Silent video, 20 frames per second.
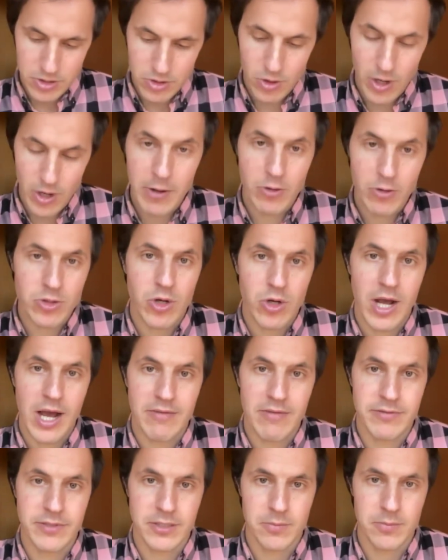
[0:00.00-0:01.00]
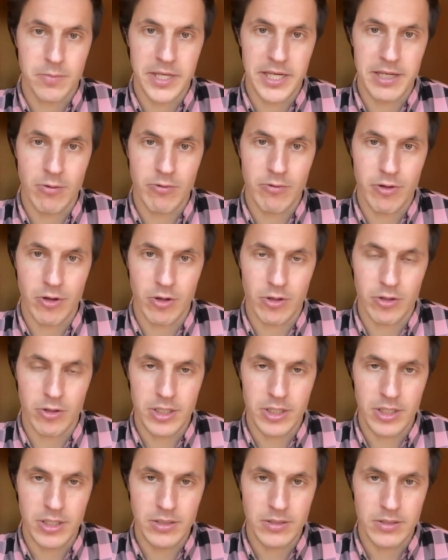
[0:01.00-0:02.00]
So I also have a spleen
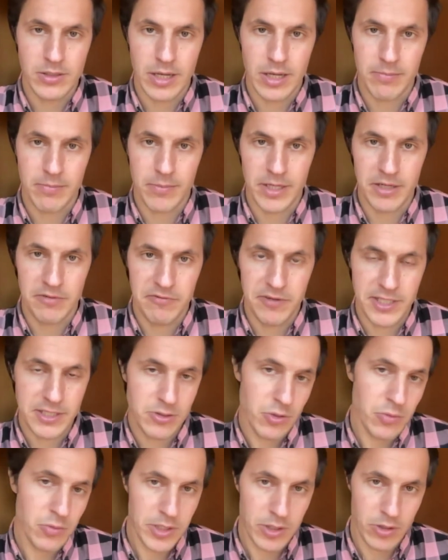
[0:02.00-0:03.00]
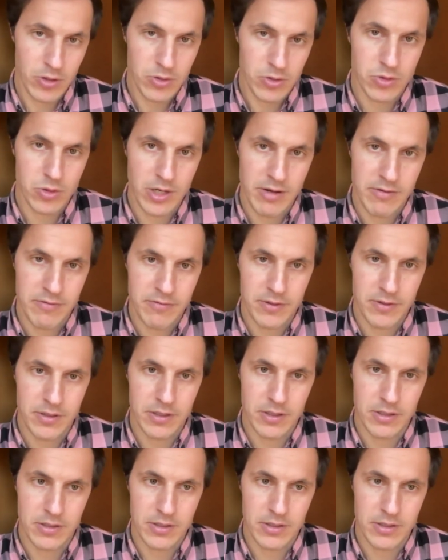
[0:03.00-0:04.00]
authority. I'm manifestor, but I also have
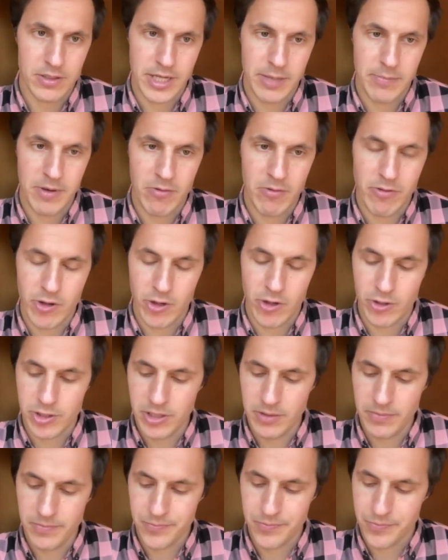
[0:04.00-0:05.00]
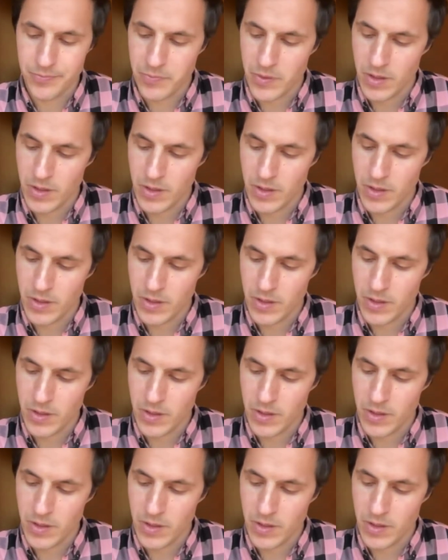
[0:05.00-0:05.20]
the same authority.